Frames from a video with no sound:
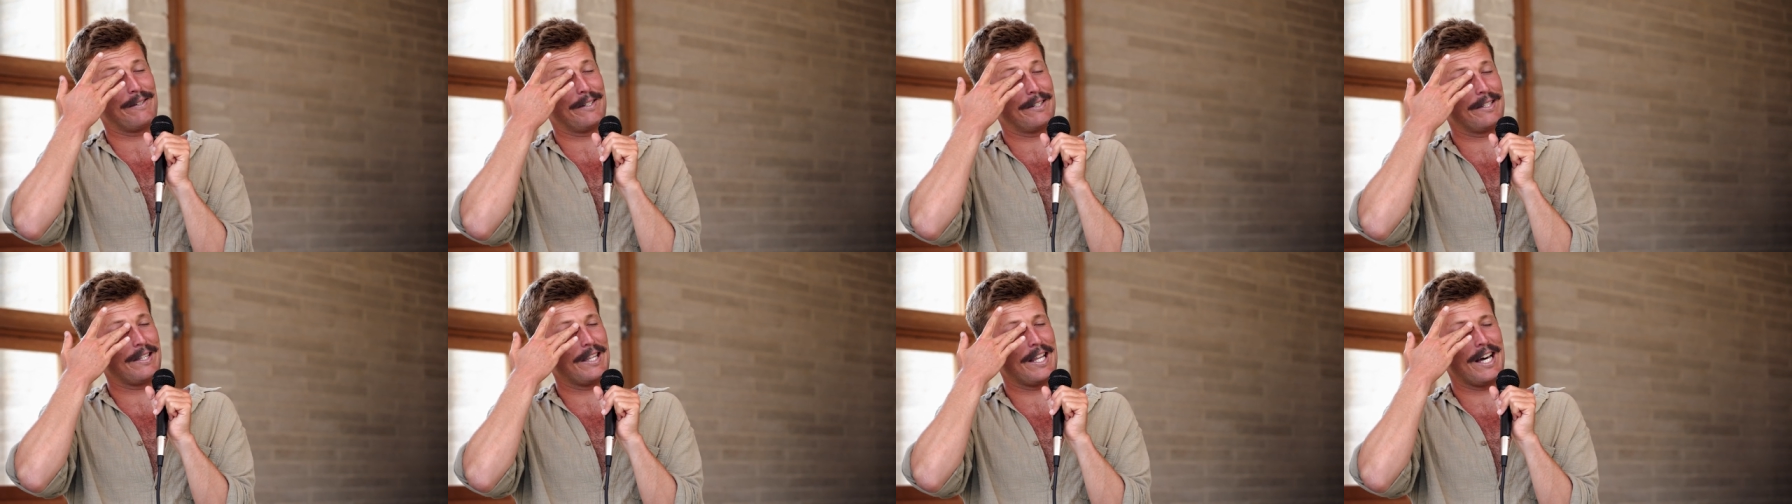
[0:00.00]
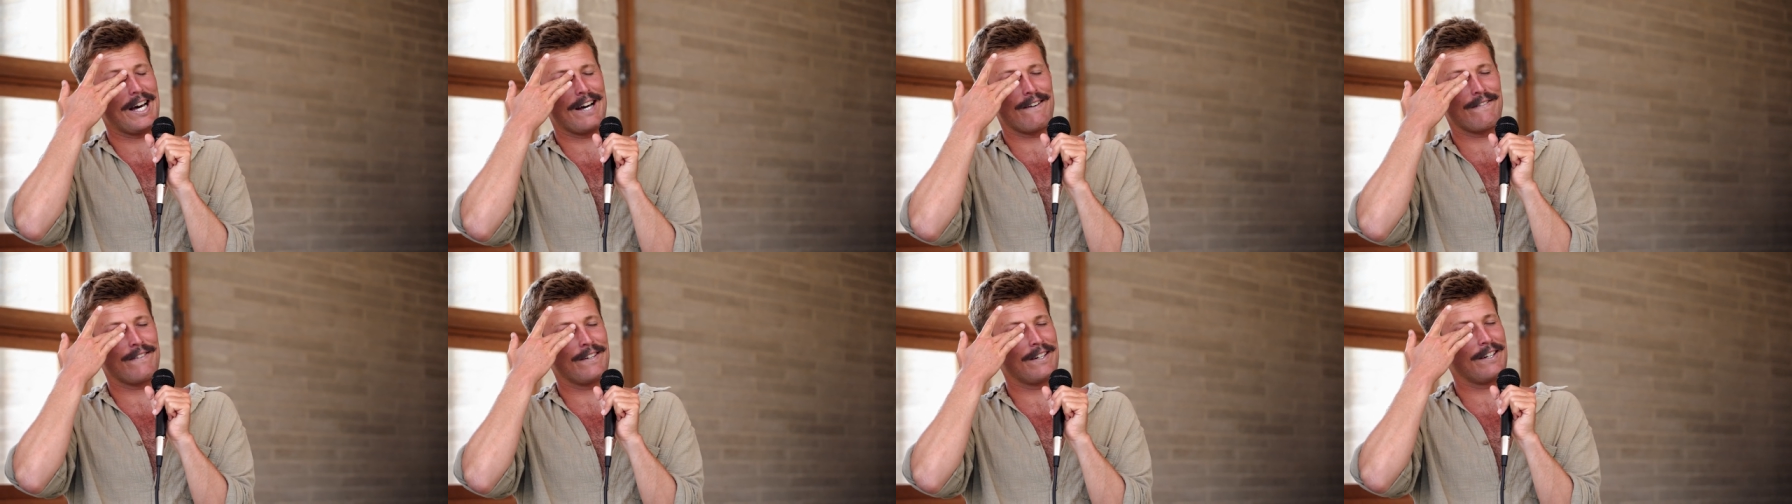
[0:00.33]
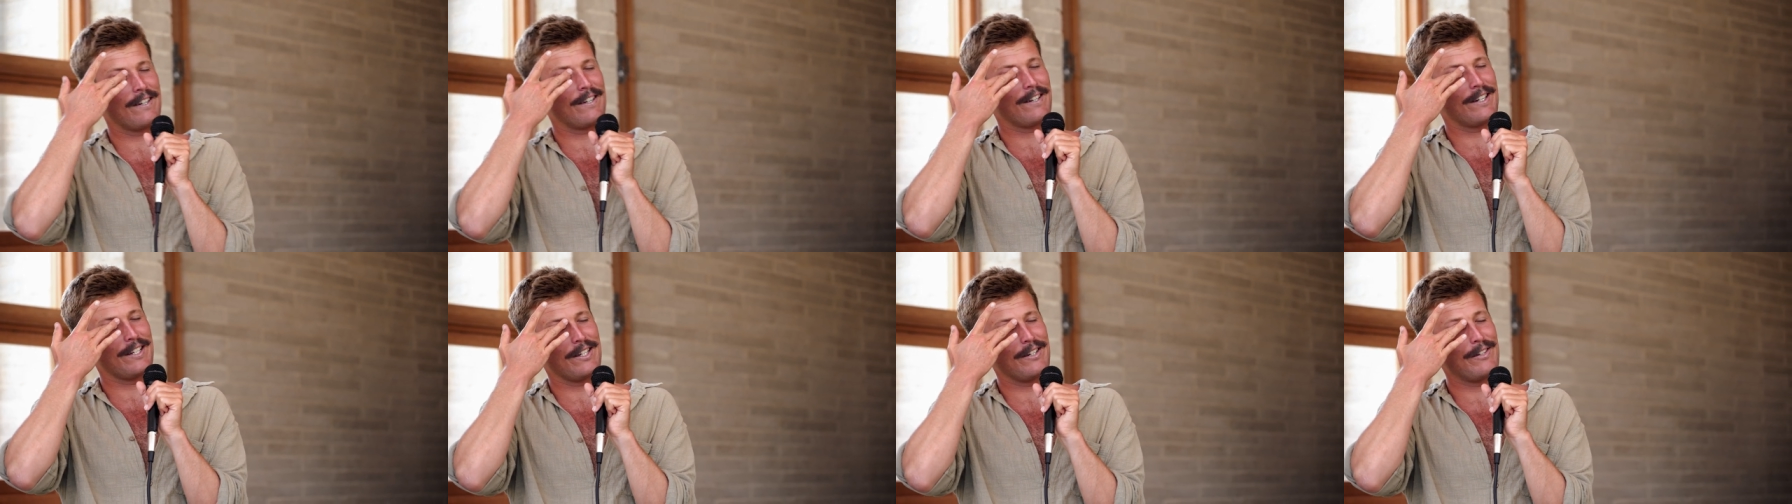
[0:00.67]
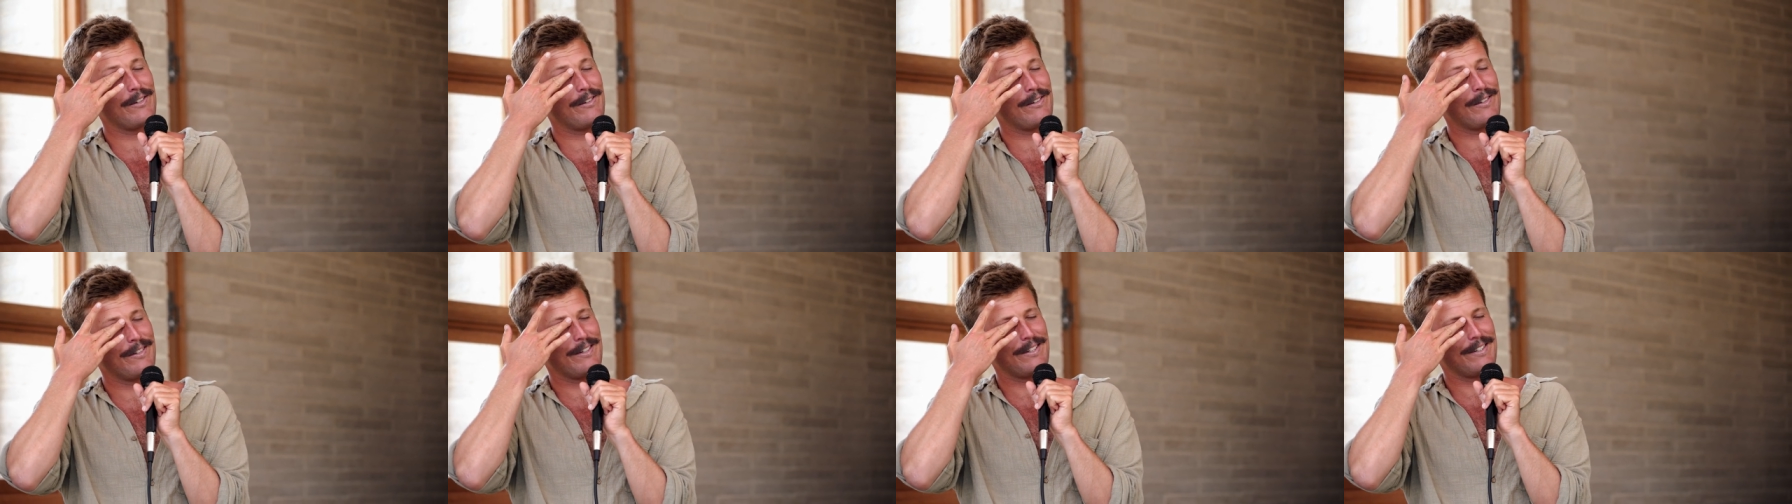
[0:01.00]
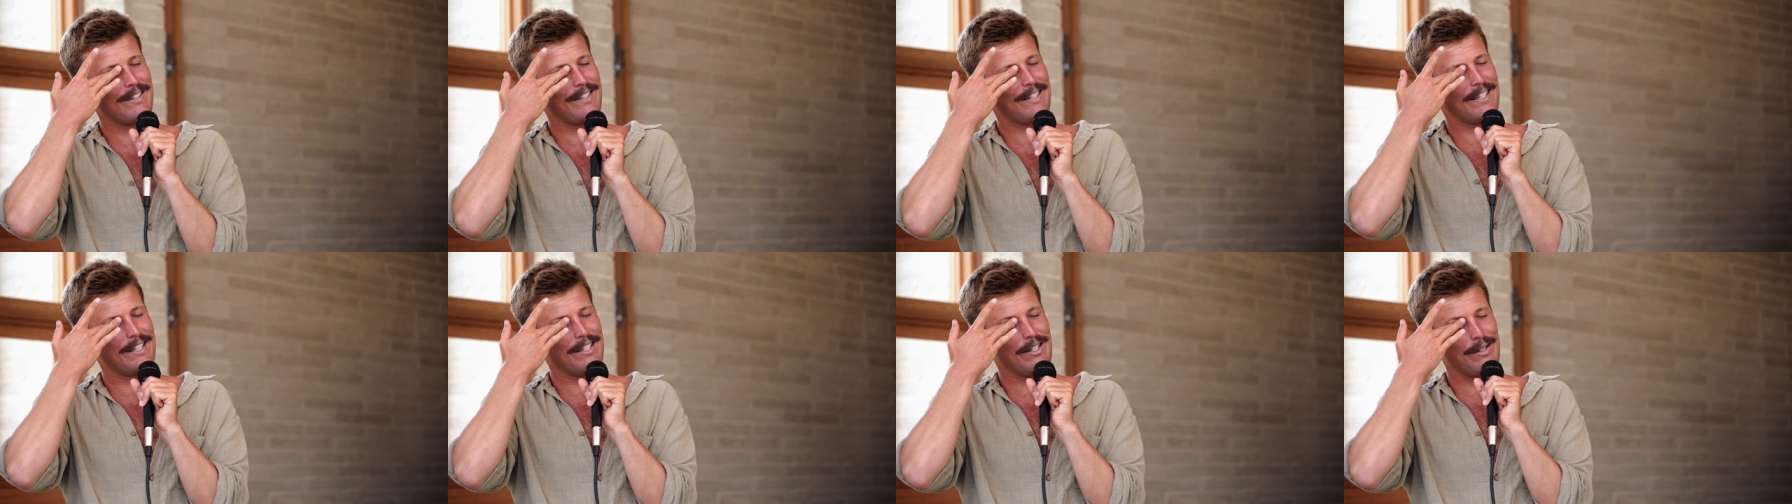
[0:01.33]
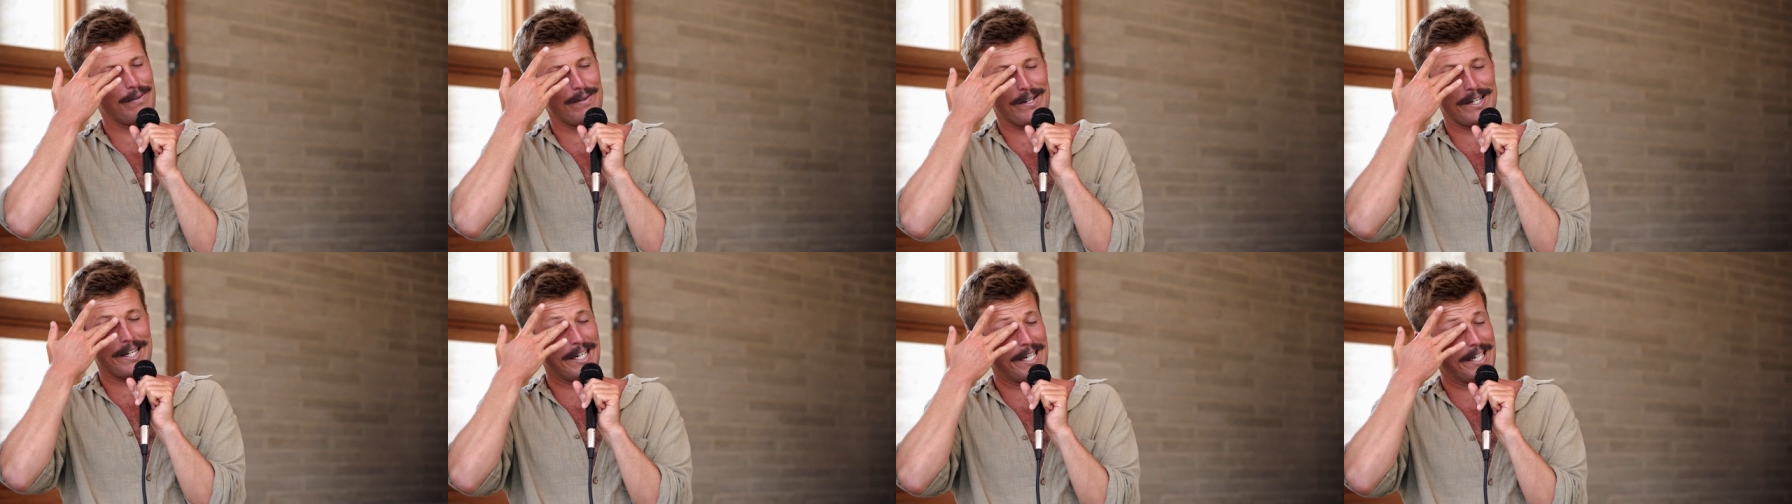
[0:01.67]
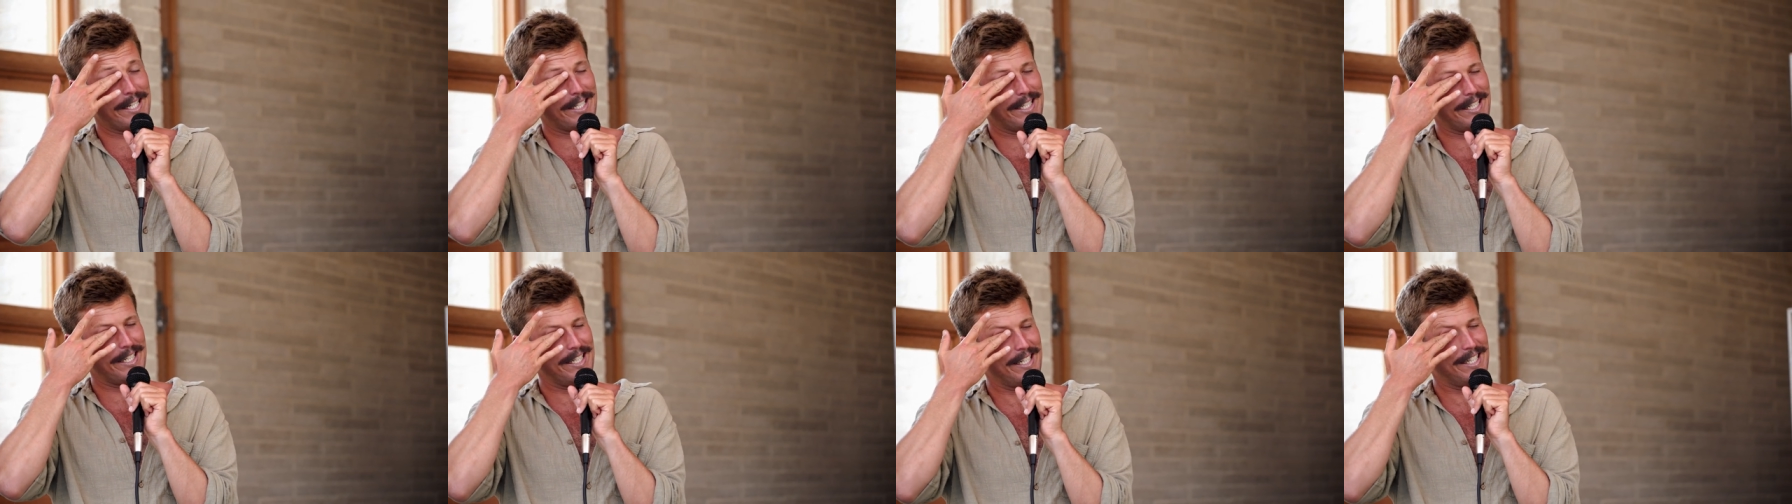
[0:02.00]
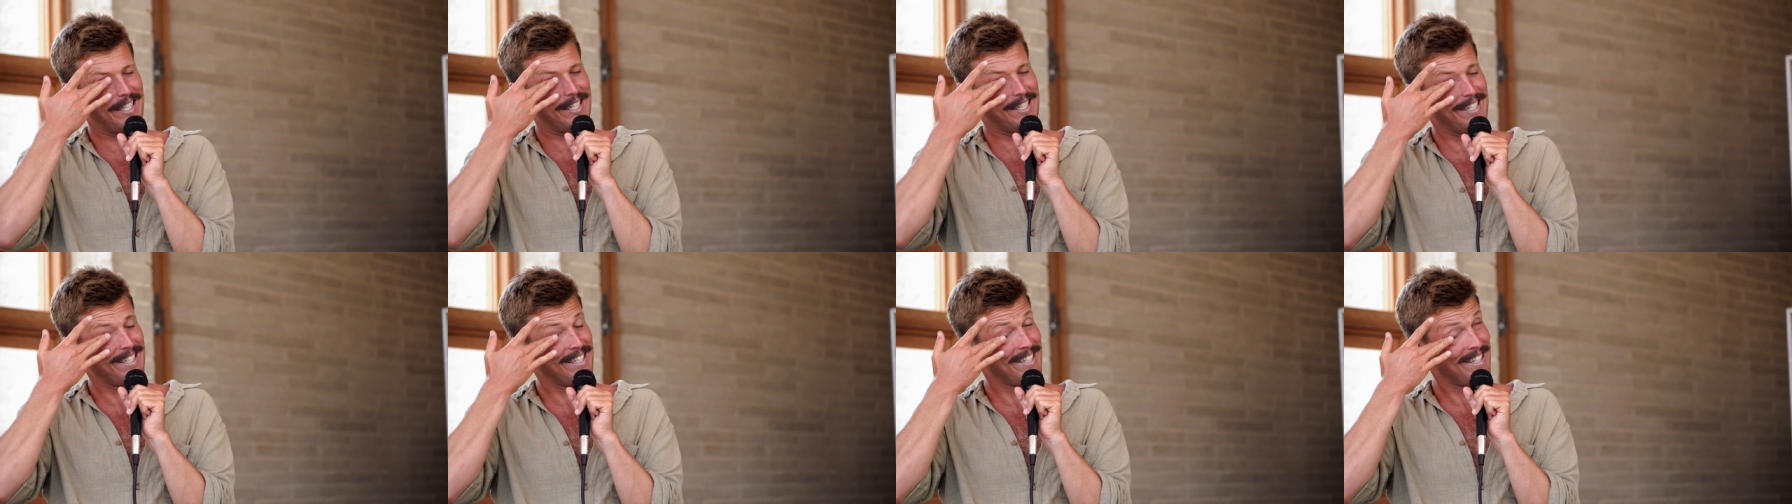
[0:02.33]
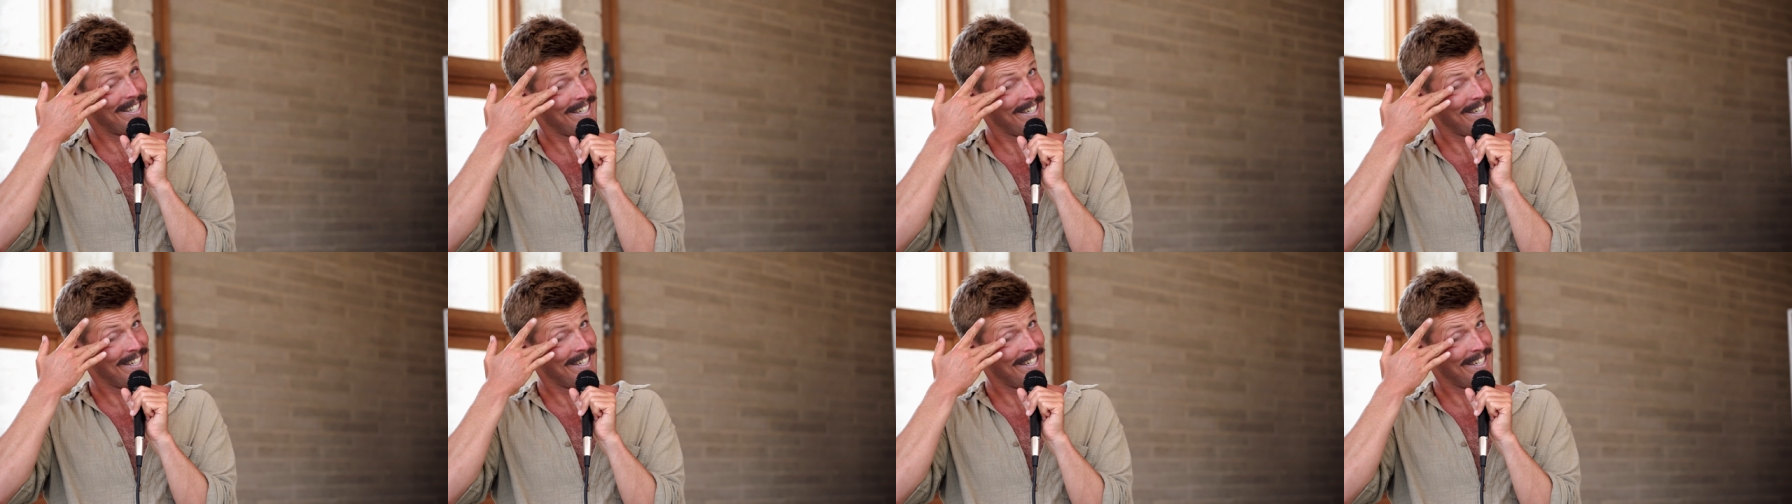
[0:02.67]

just laughing, going, you, you idiot, you know.